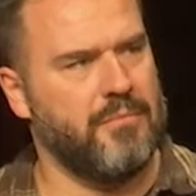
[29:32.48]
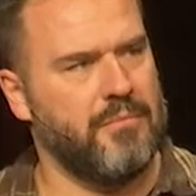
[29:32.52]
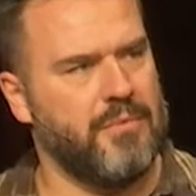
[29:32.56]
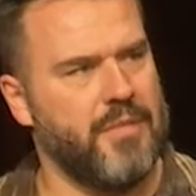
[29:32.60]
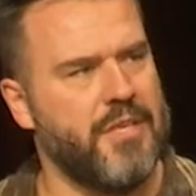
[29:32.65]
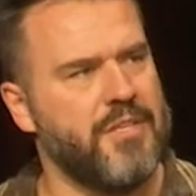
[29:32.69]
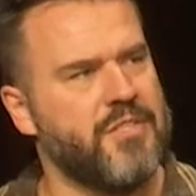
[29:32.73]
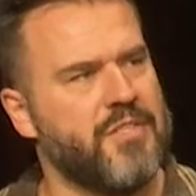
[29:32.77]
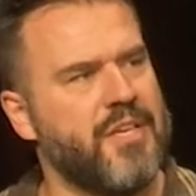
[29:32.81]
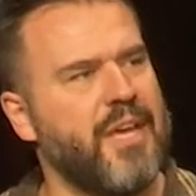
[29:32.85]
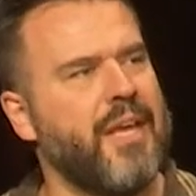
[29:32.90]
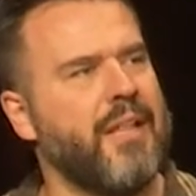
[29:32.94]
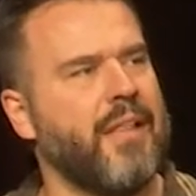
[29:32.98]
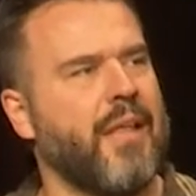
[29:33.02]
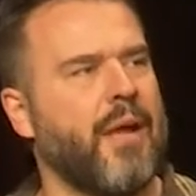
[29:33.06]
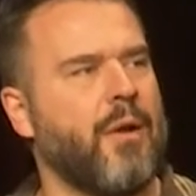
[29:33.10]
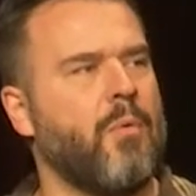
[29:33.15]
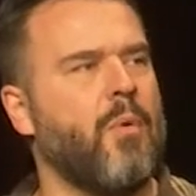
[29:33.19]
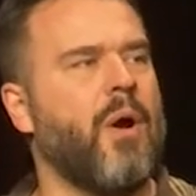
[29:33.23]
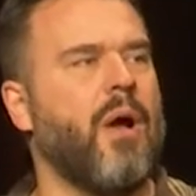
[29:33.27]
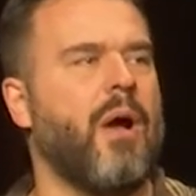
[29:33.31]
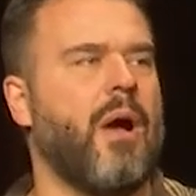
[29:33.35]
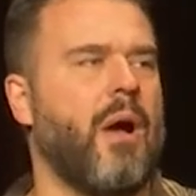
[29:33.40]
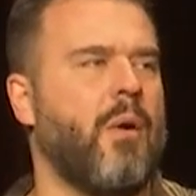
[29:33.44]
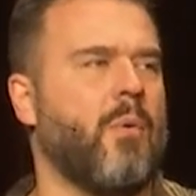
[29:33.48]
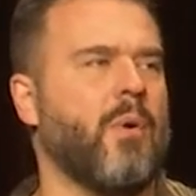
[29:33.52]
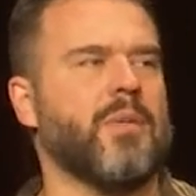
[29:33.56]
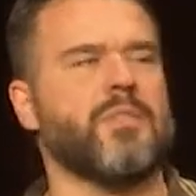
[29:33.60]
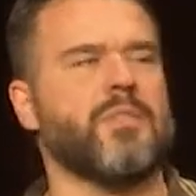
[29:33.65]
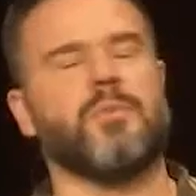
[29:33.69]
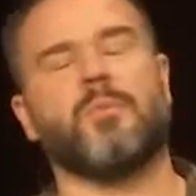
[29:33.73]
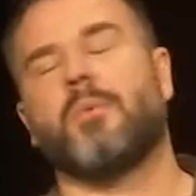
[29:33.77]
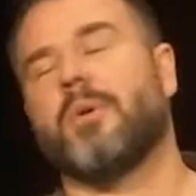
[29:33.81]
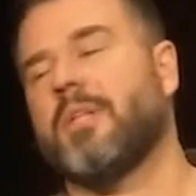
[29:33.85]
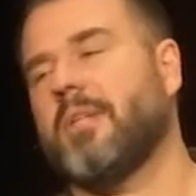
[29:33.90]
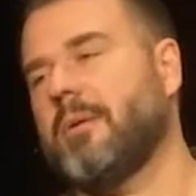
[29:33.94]
and say like, well, I
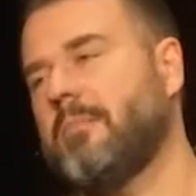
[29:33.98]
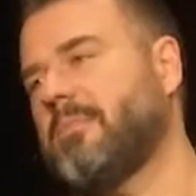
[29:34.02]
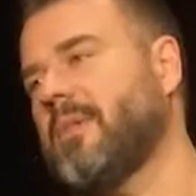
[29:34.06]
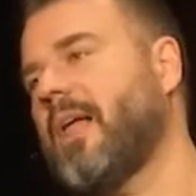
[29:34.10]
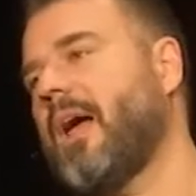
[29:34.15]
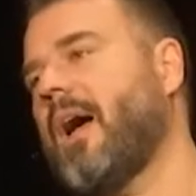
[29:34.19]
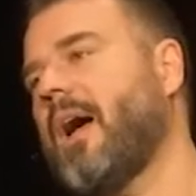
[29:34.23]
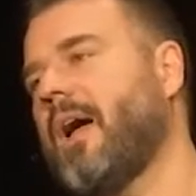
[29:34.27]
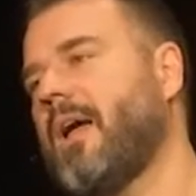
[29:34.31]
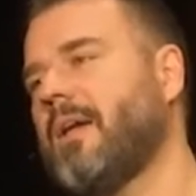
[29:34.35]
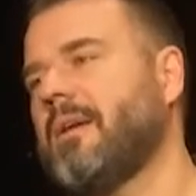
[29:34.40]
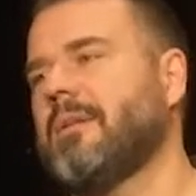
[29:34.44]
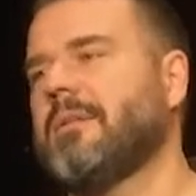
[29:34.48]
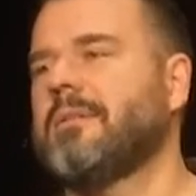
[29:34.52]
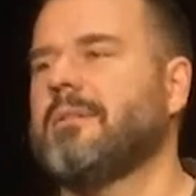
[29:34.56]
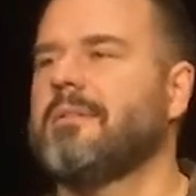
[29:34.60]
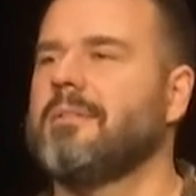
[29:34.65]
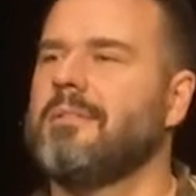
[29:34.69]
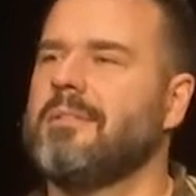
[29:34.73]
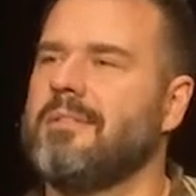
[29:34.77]
wasn't really blind.